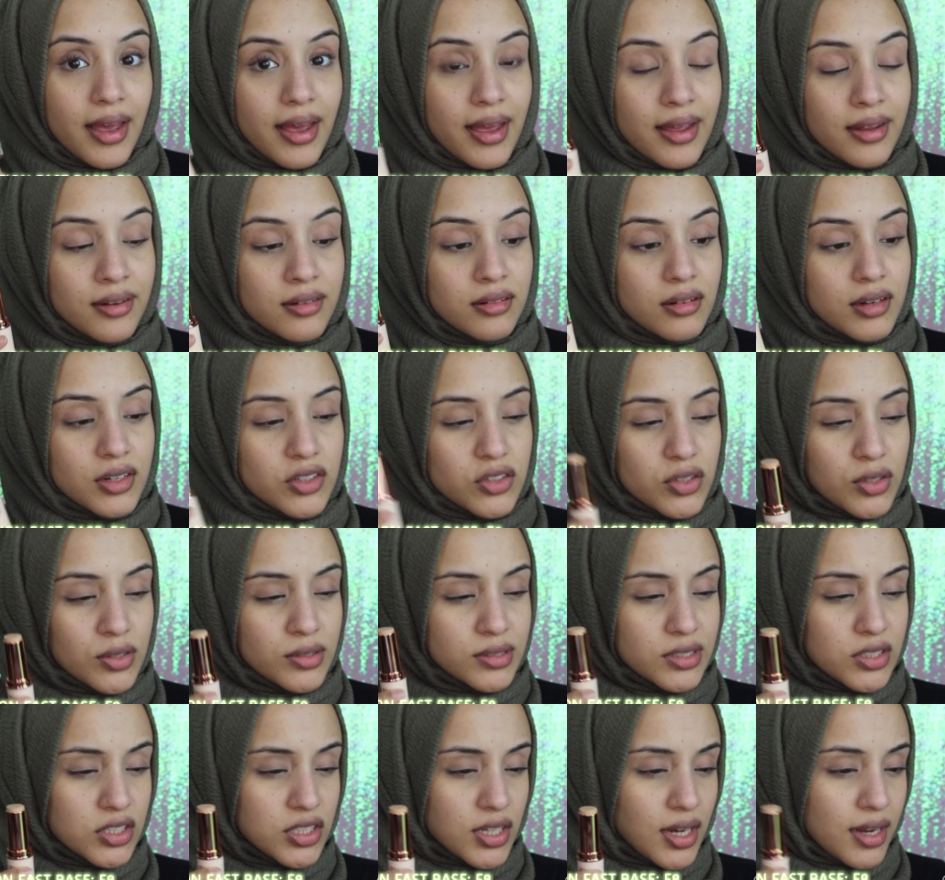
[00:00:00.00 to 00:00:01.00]
And I
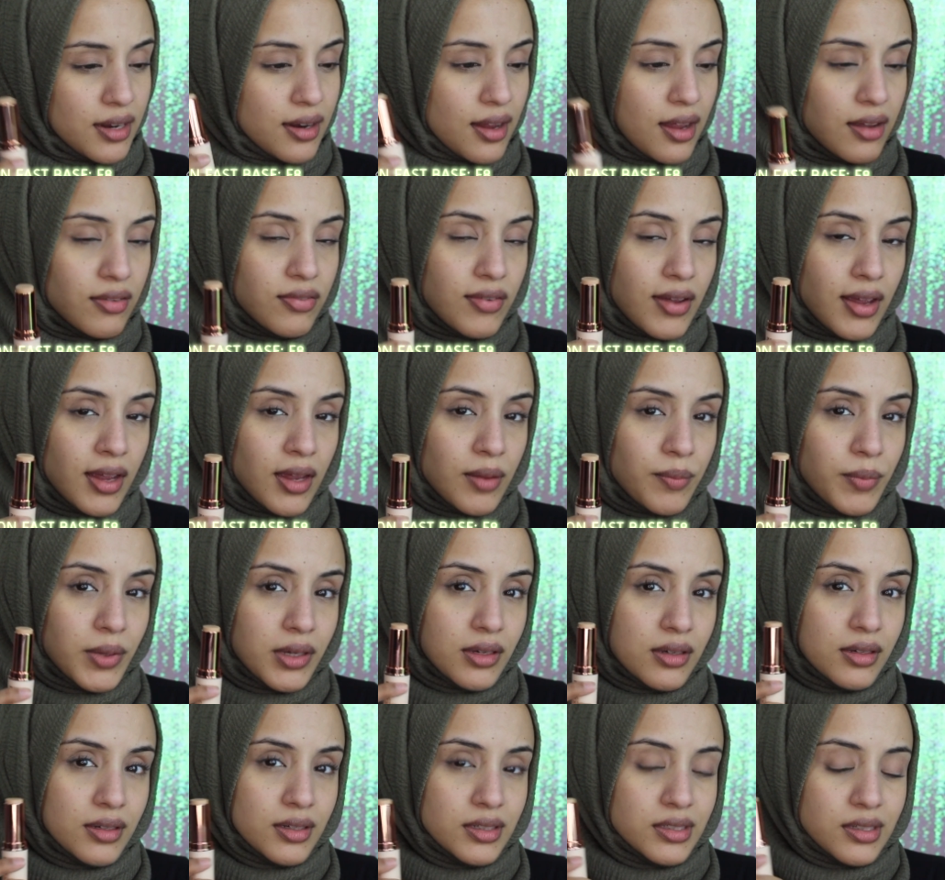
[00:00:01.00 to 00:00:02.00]
chose the shade F8
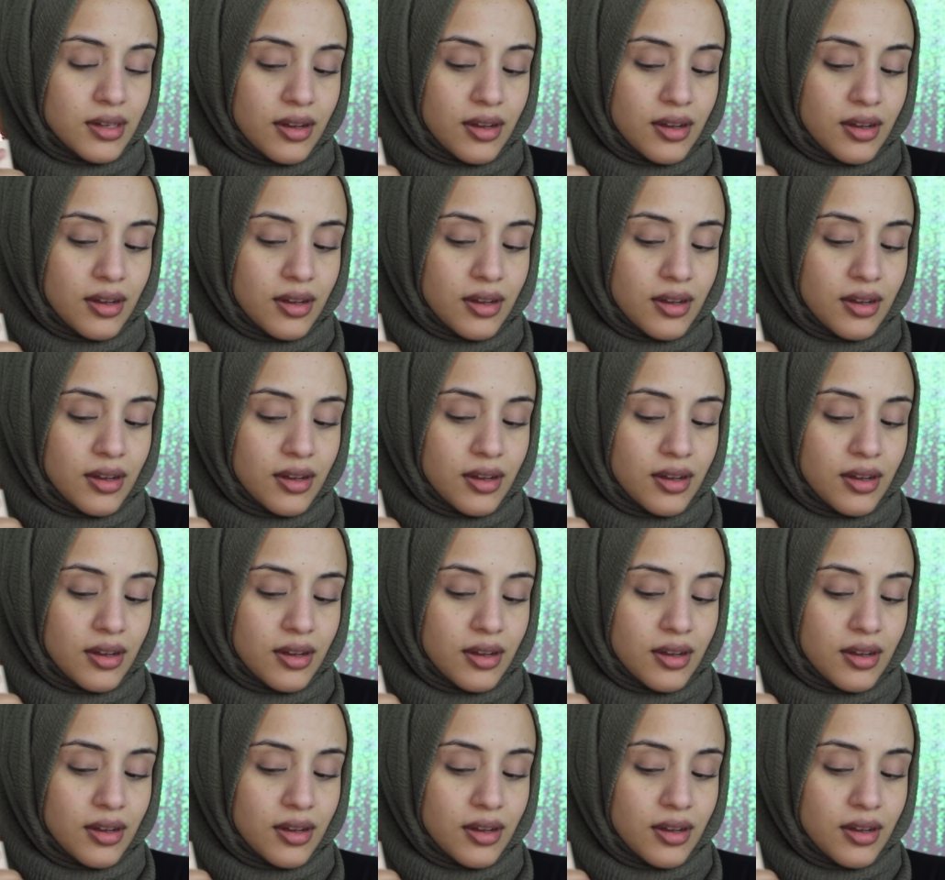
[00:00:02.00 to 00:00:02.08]
because